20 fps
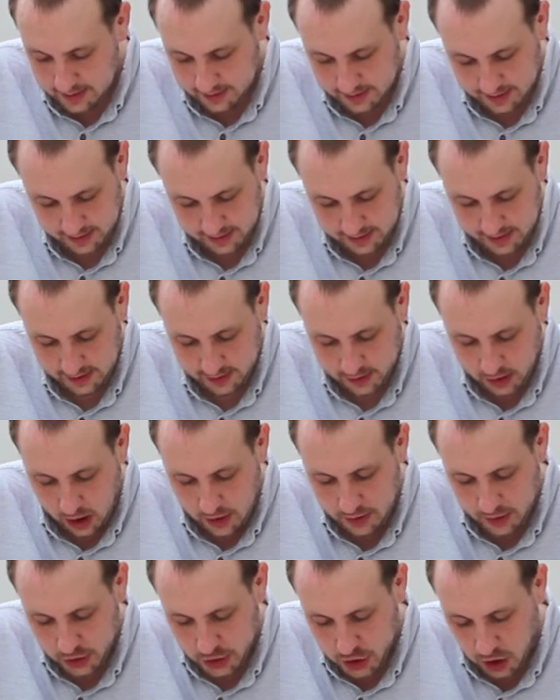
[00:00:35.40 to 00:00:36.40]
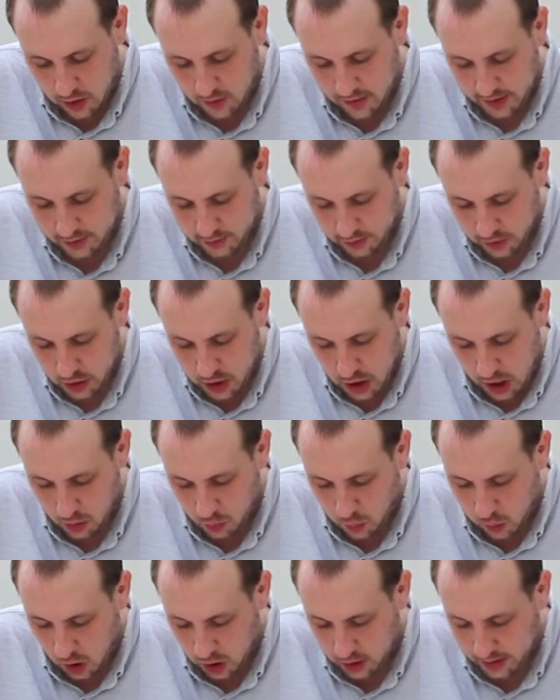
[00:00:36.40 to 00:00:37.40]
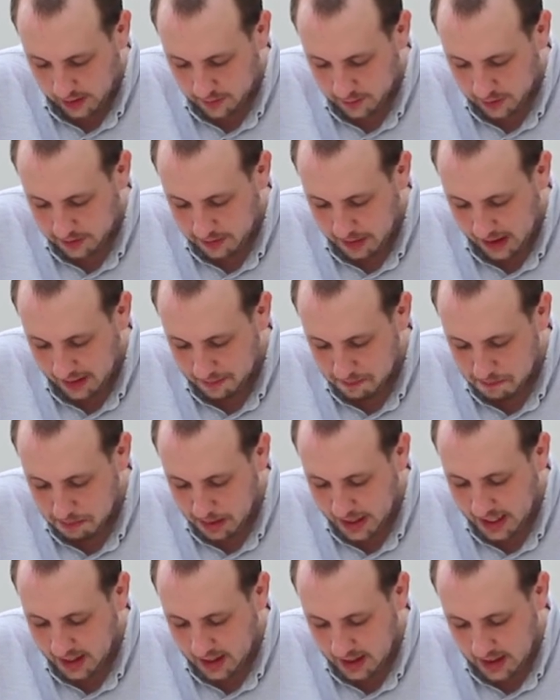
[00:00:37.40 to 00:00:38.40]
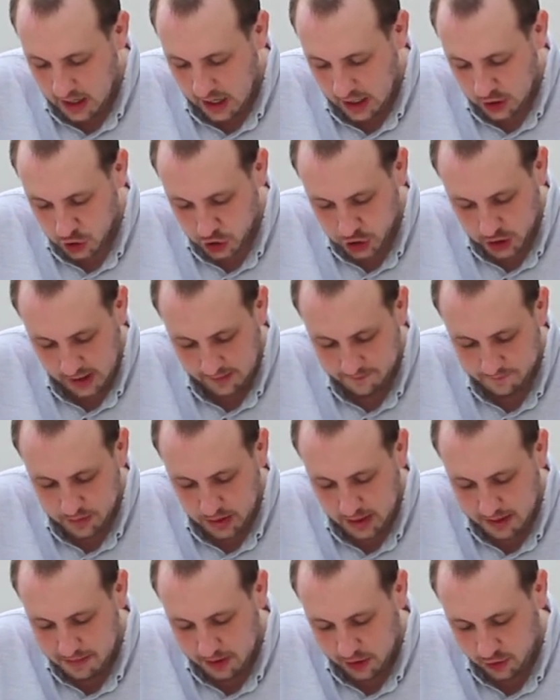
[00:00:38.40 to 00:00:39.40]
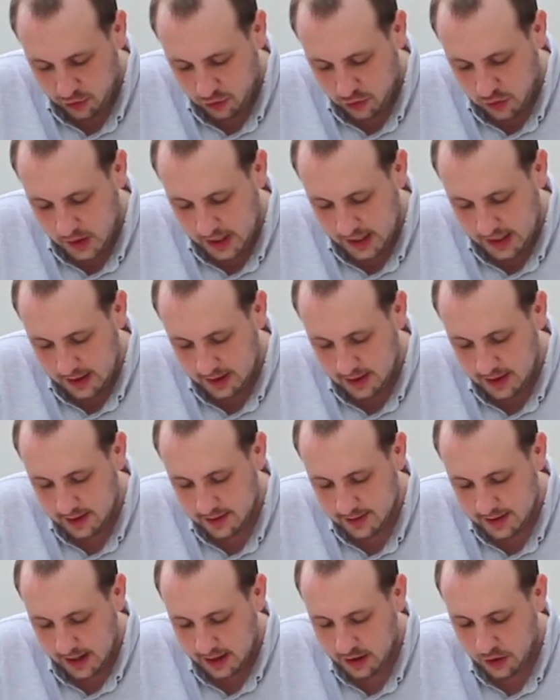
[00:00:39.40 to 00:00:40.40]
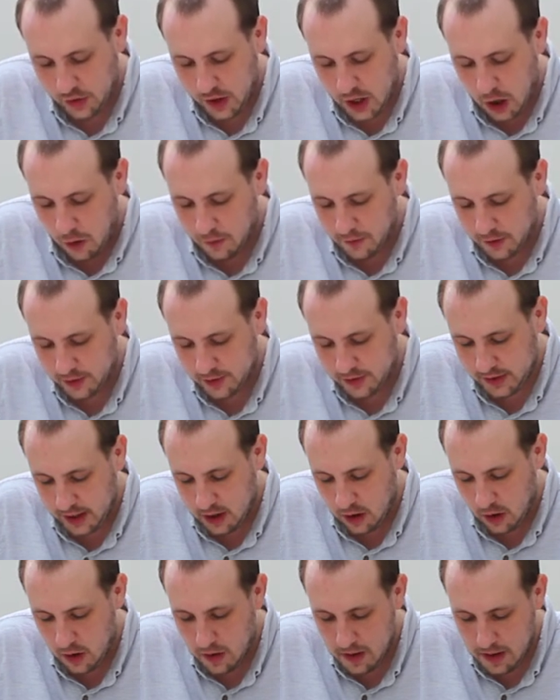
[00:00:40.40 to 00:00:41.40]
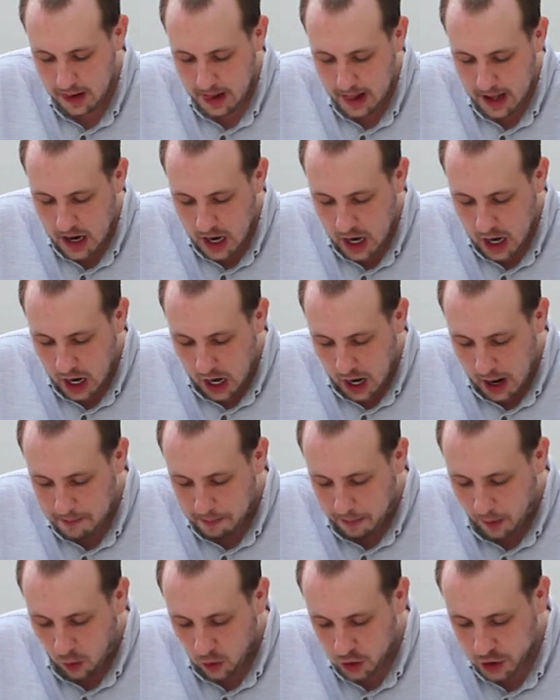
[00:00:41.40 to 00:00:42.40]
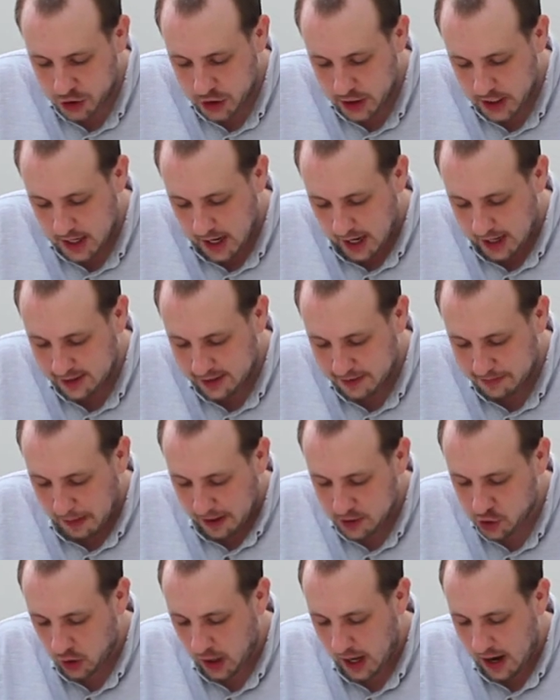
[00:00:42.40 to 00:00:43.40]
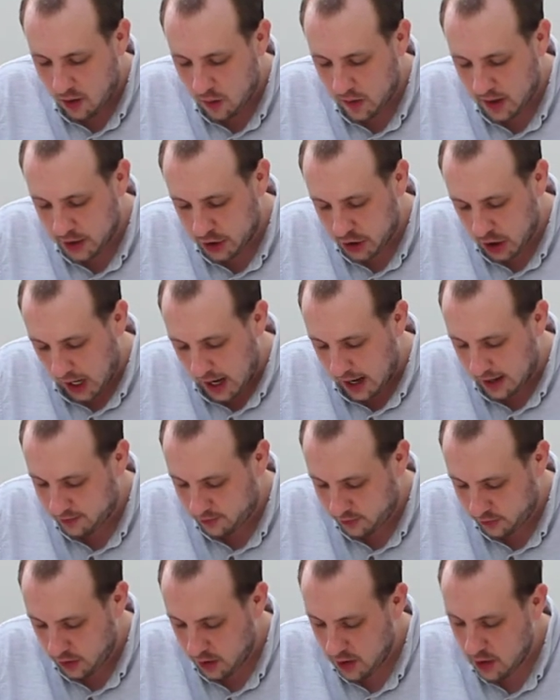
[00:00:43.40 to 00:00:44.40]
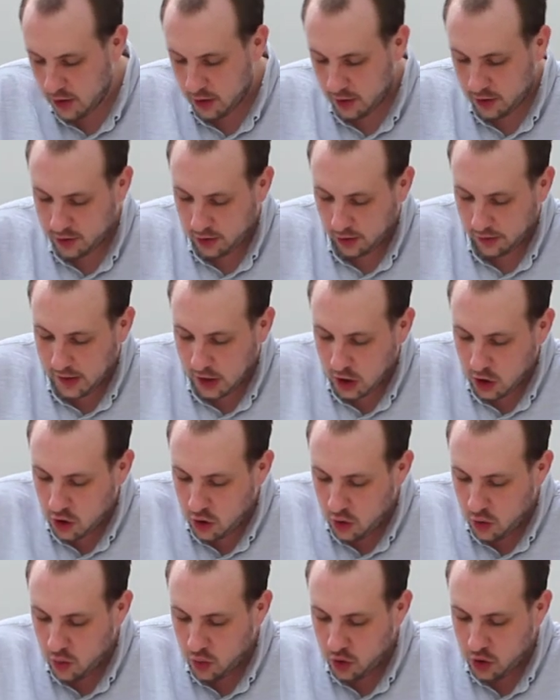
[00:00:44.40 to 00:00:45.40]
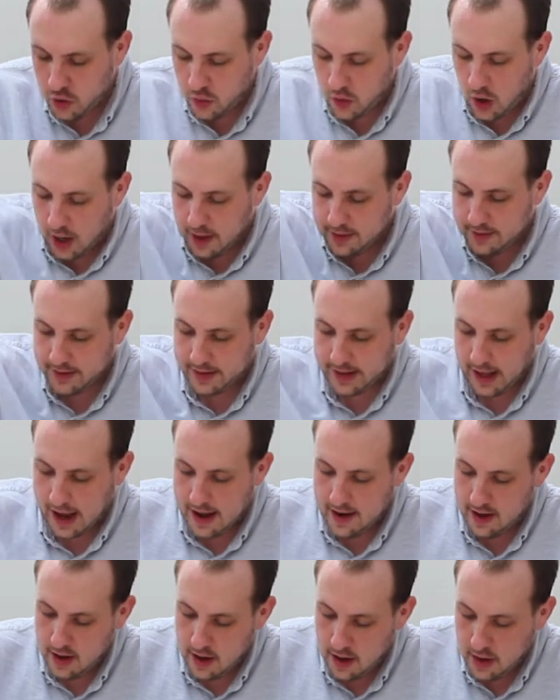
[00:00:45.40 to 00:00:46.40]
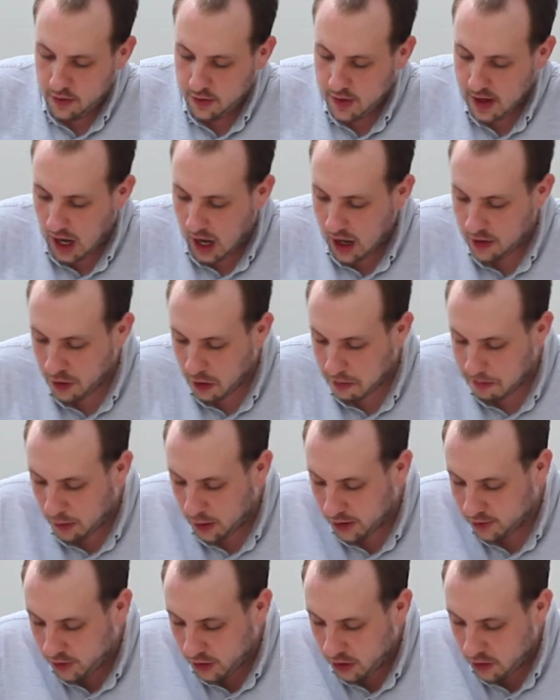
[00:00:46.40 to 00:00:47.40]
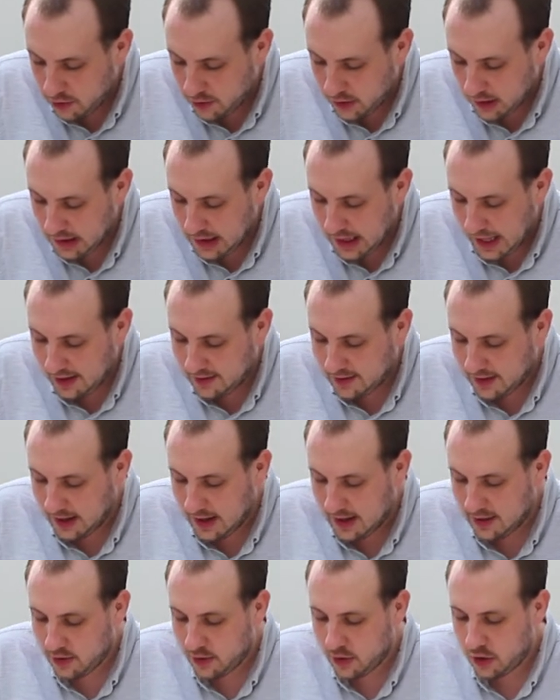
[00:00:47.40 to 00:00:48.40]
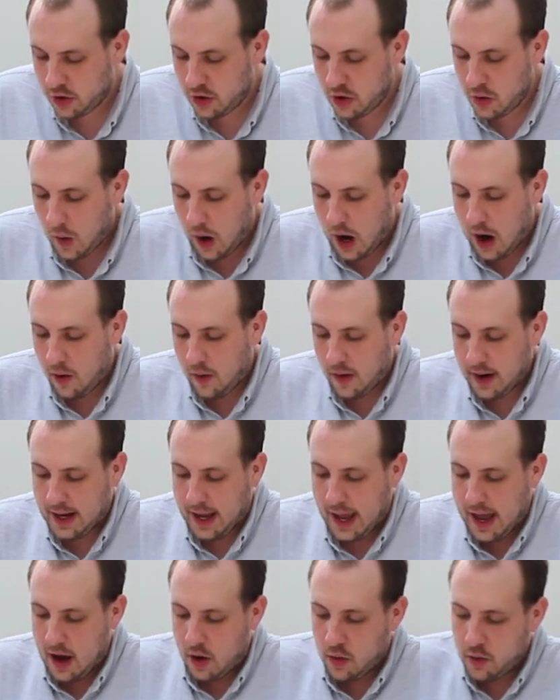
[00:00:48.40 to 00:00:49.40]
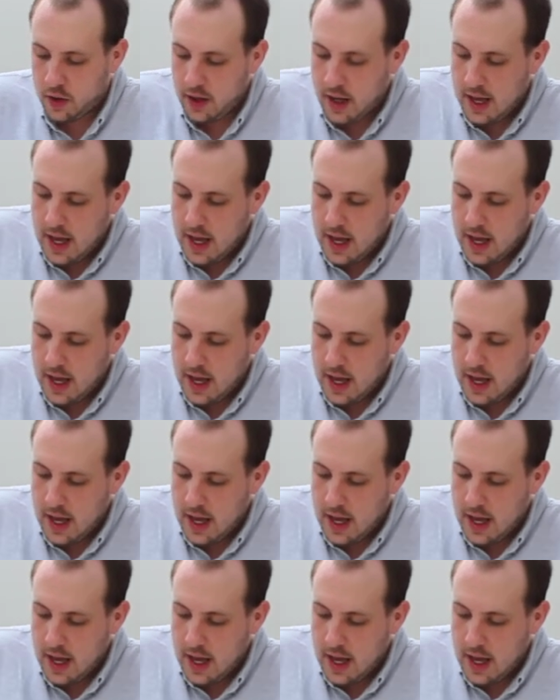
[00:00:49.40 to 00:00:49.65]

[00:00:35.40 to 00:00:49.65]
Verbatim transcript: since he saw that Chaereas could not work and was being beaten and shamefully mistreated, said to the overseer, Apportion a special area to us, so that you do not set the other prisoners' laziness to our account,